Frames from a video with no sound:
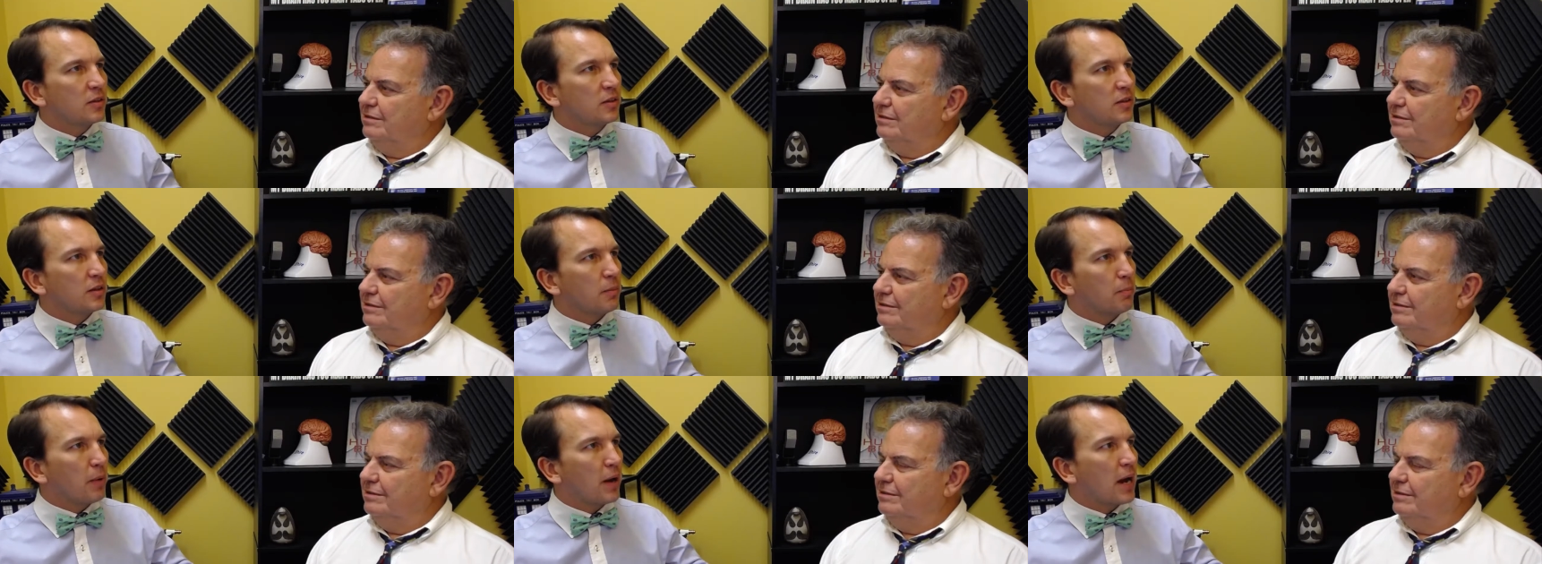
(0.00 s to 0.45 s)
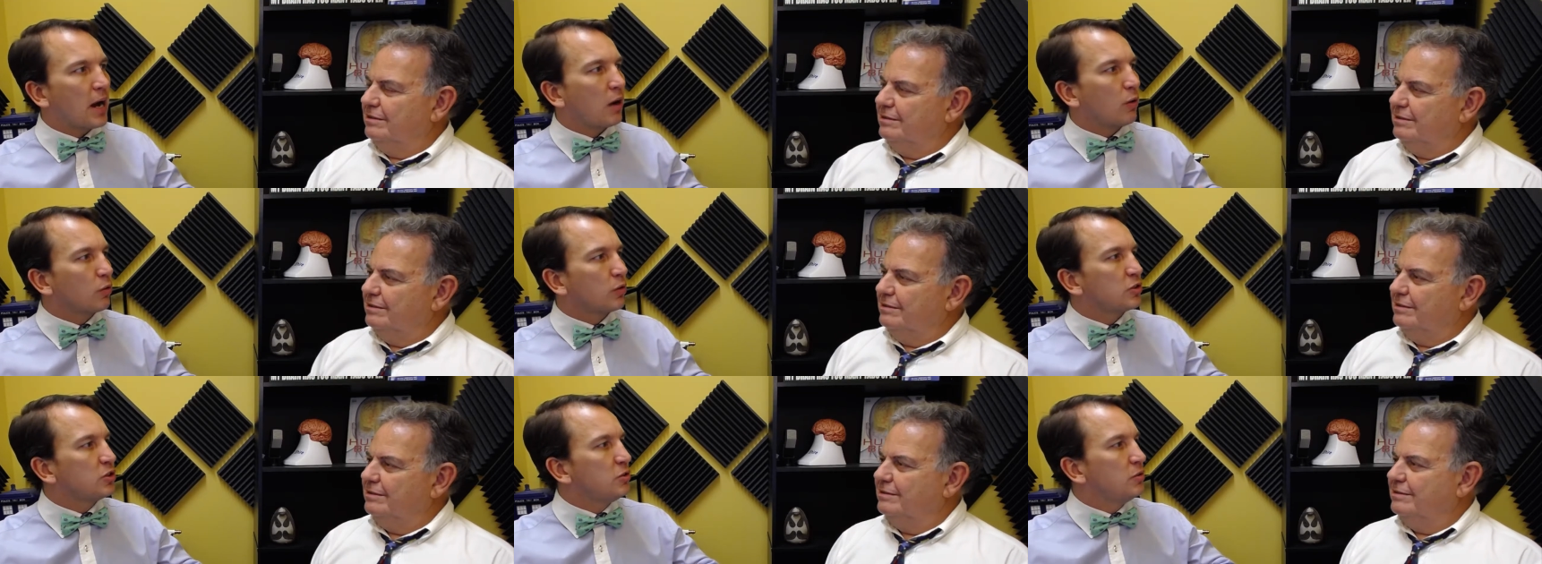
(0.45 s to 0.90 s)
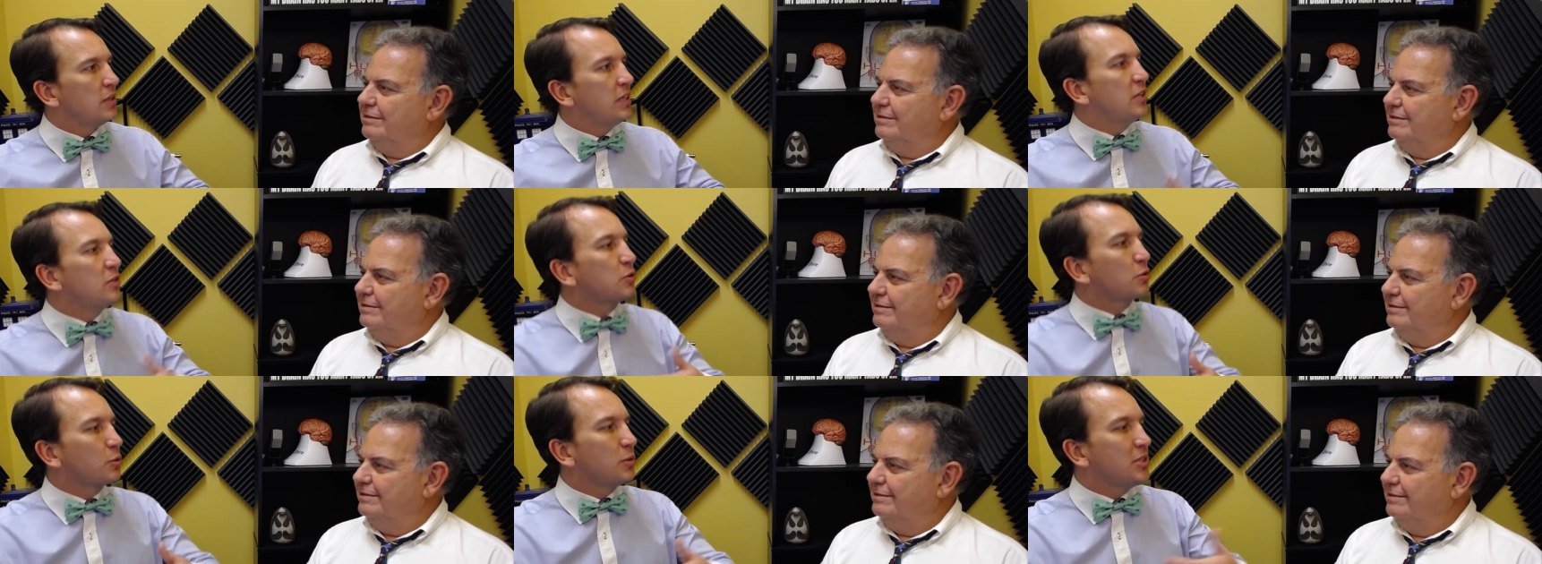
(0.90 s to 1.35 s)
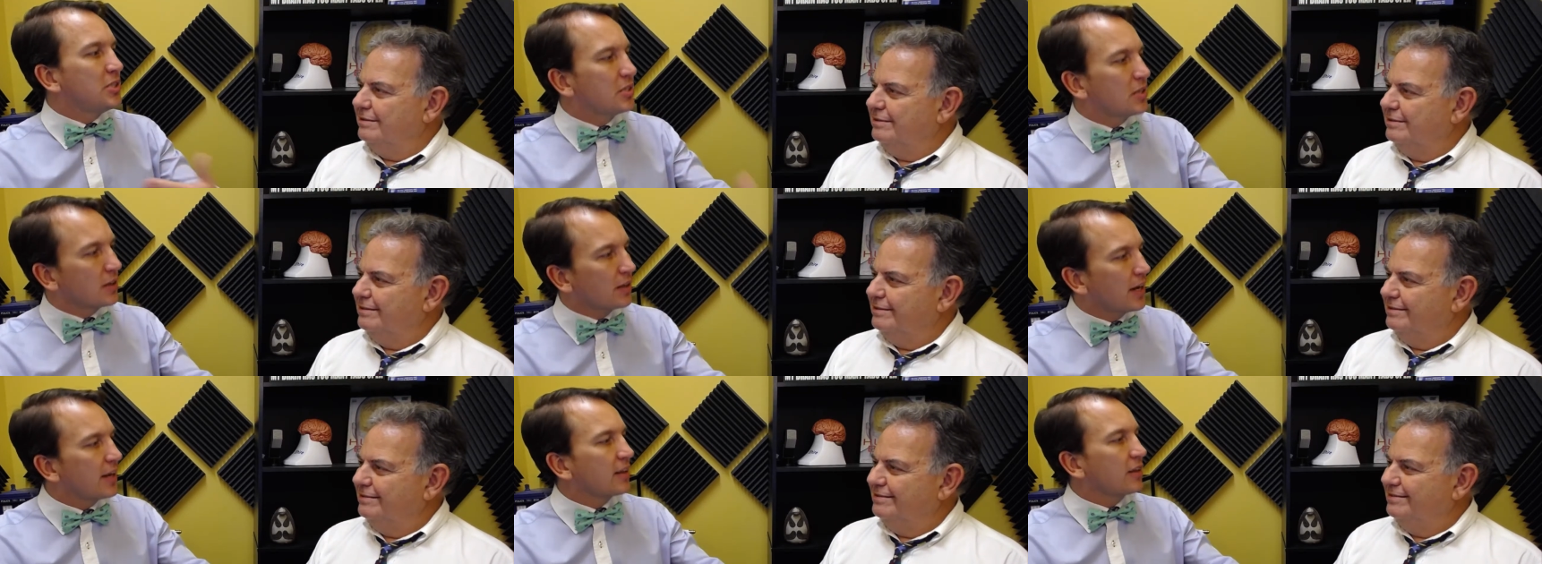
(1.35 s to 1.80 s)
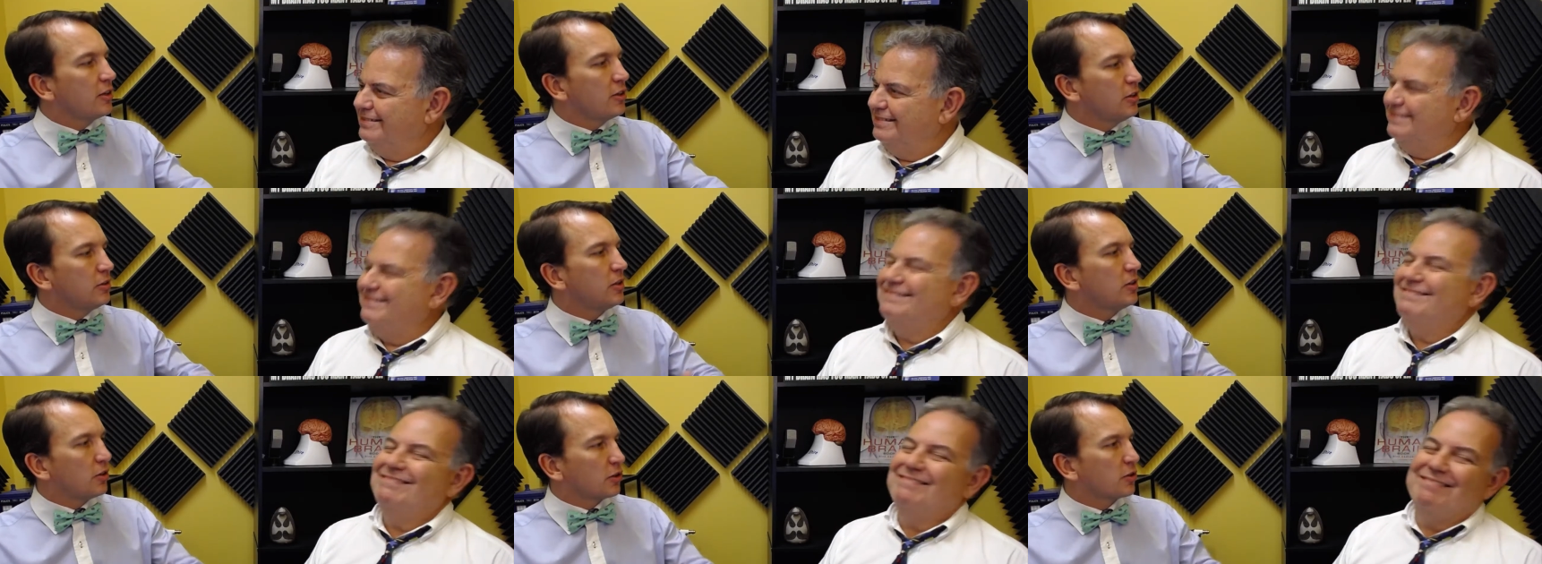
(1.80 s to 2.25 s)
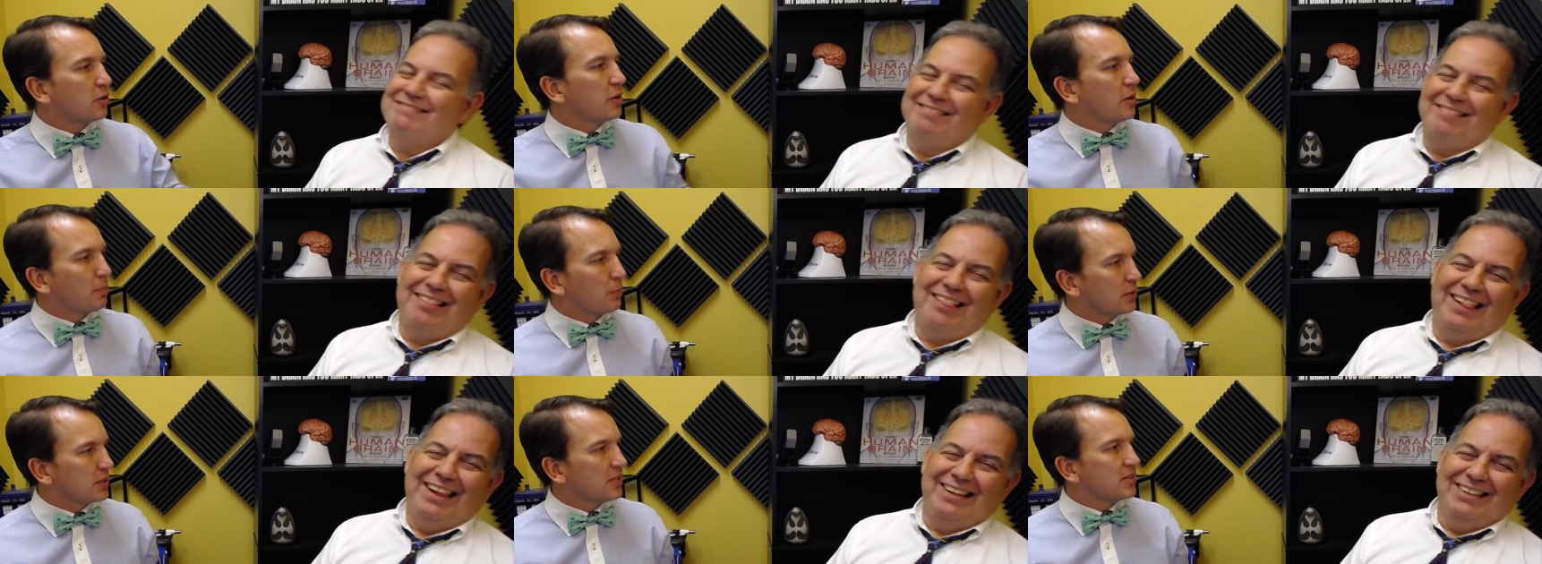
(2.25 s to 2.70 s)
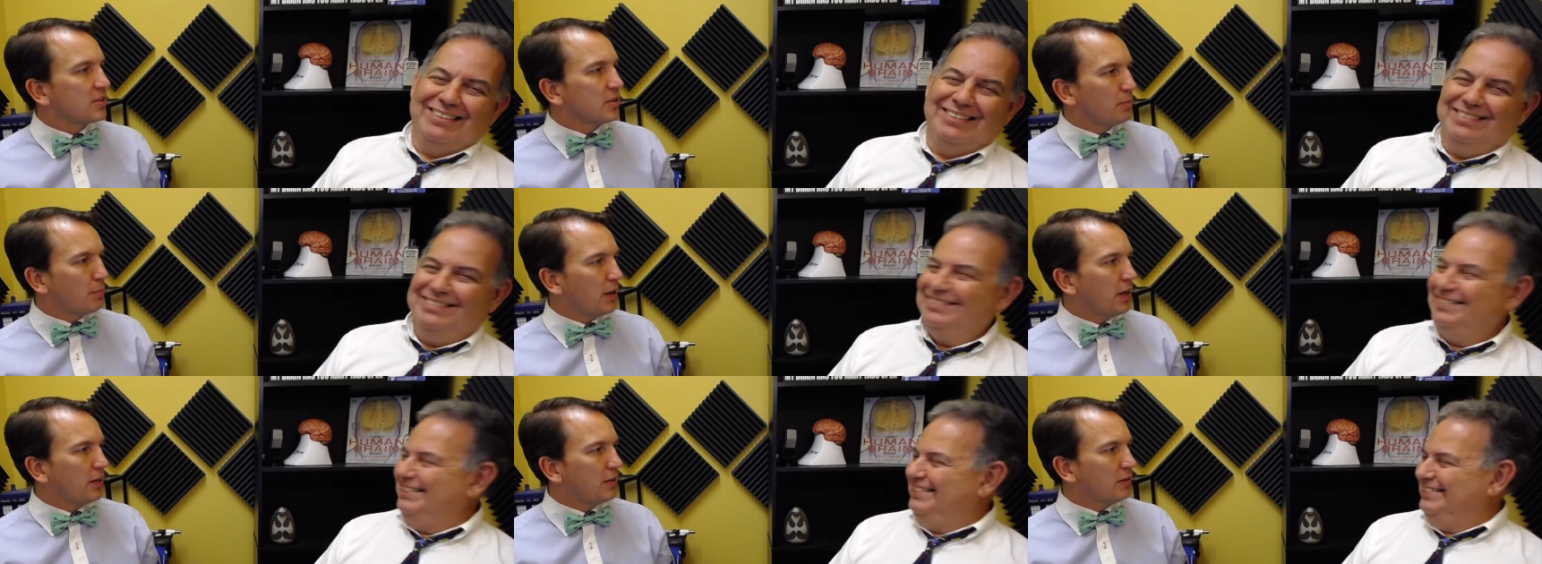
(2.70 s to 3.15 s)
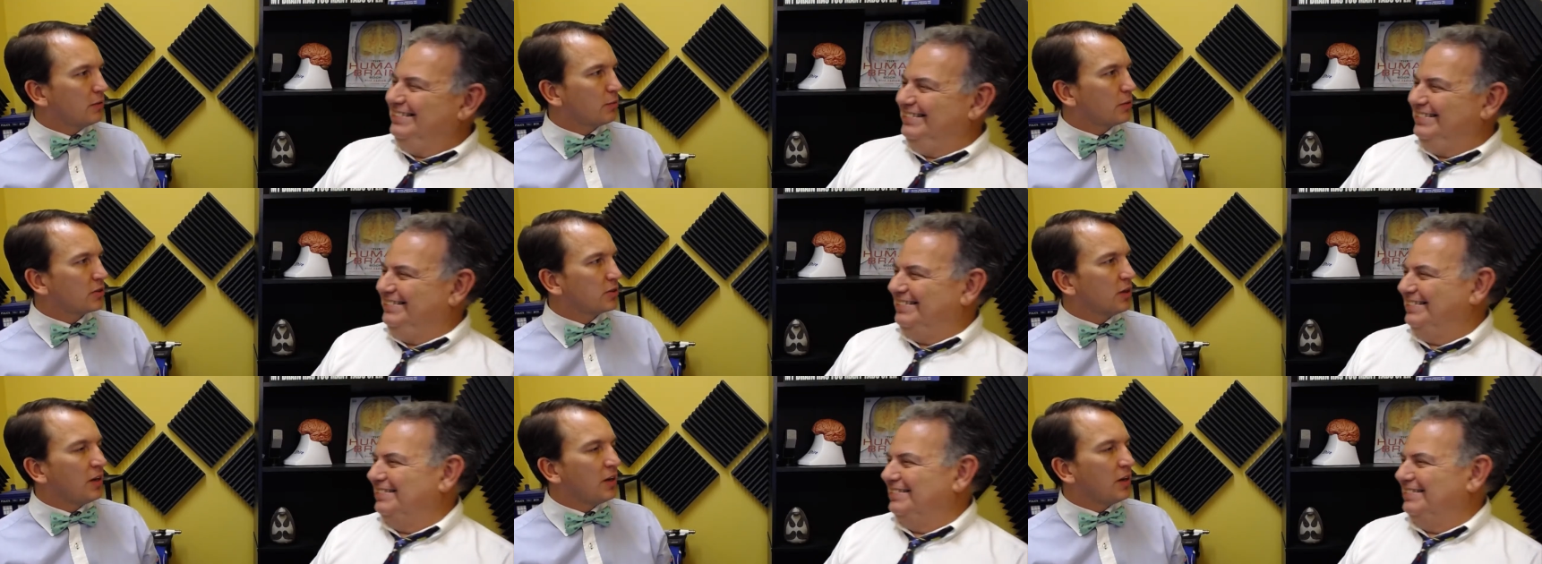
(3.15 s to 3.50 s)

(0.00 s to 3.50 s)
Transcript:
Speaker 1: the power to increase the likelihood that they're going to participate in what you